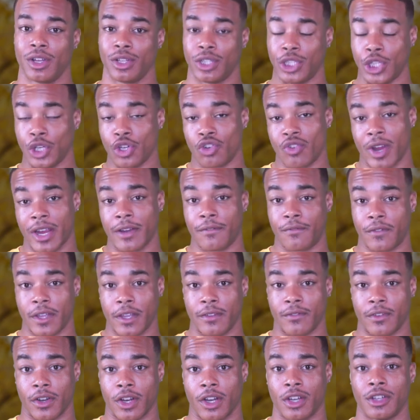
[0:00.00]
low-grade
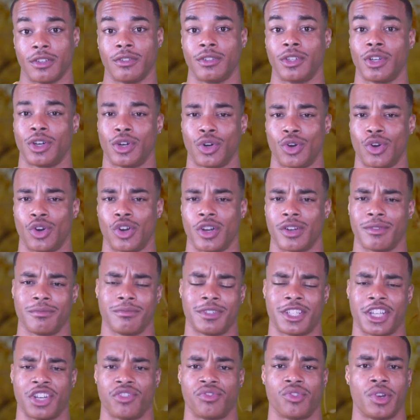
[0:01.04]
fever, or
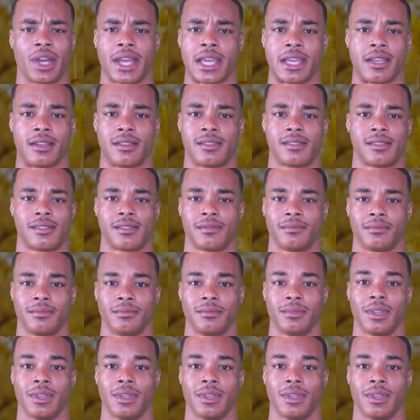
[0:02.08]
general aches.